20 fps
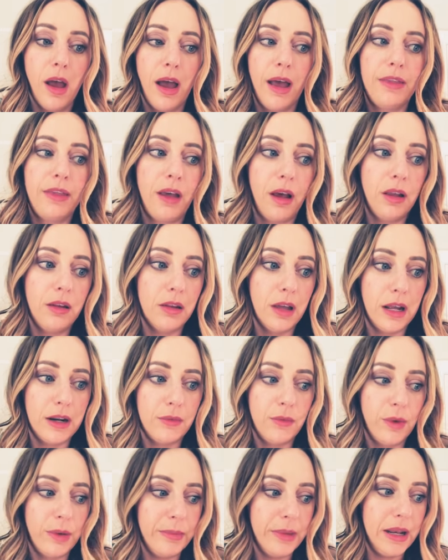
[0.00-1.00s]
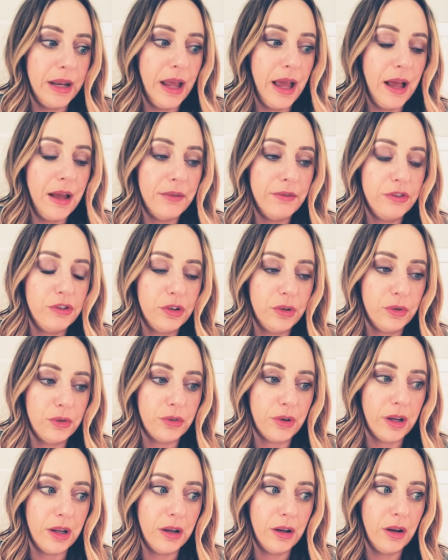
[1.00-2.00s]
I think a lot of women have
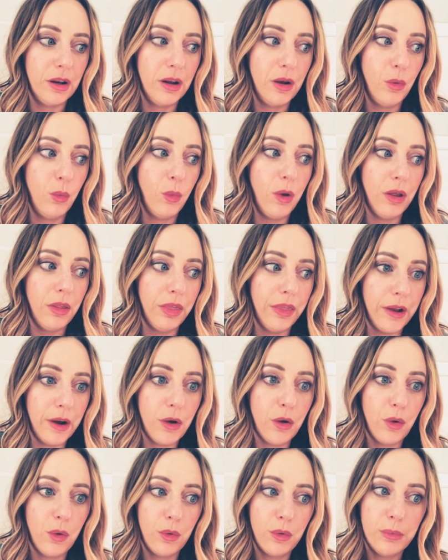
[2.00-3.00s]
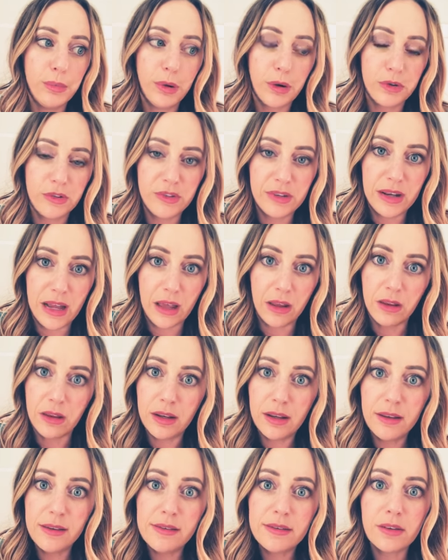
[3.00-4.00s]
children while their own
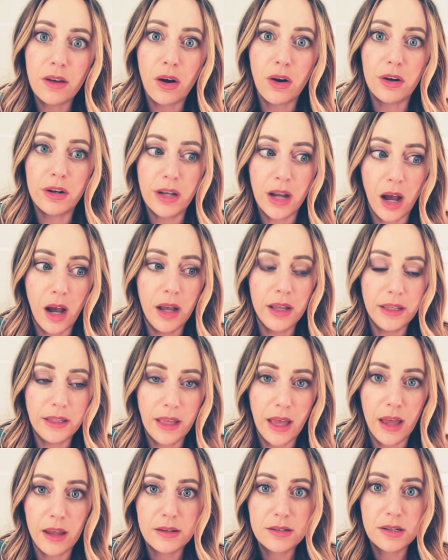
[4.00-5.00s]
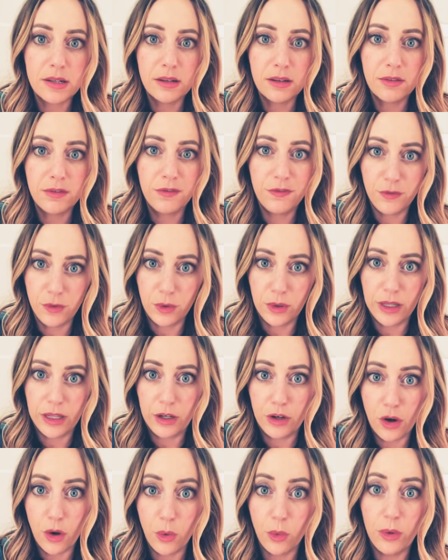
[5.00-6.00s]
personalities are not yet fully
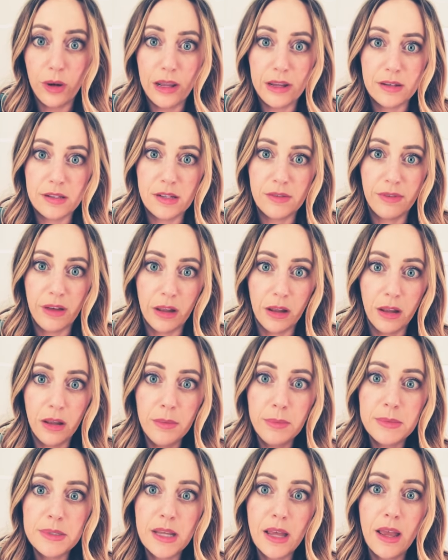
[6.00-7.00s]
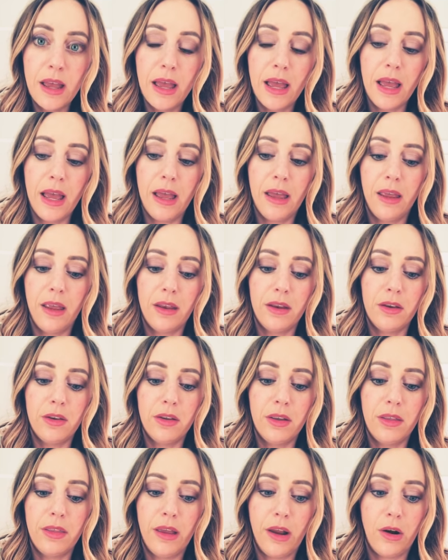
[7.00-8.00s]
known and developed and
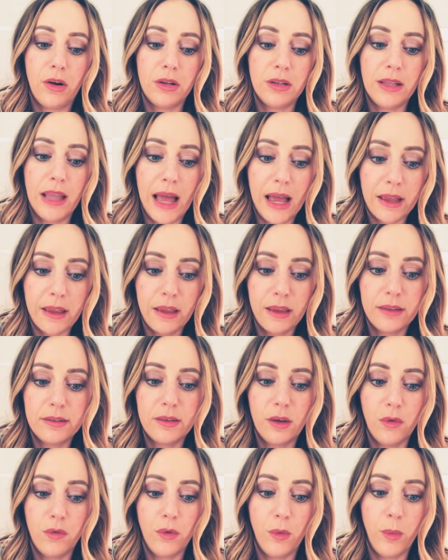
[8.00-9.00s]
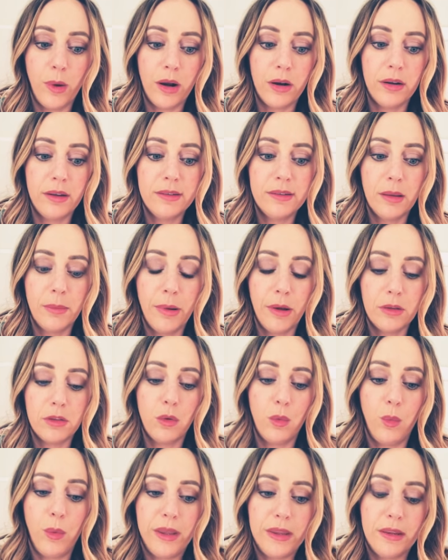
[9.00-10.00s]
they're lacking self awareness about
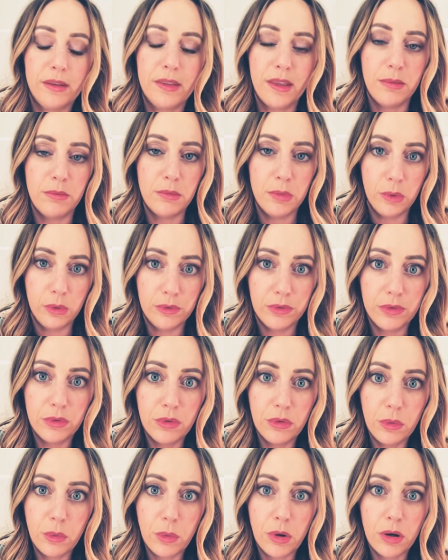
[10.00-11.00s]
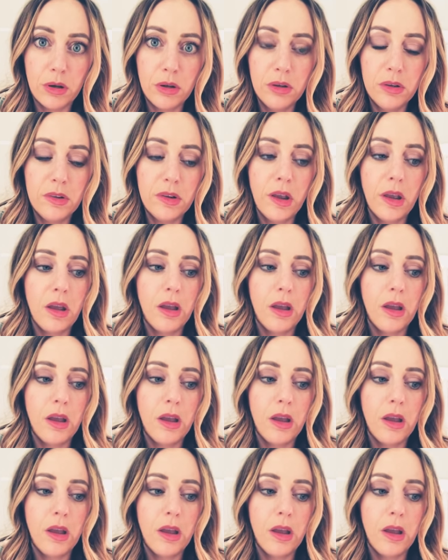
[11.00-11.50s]
the way that they move through the world.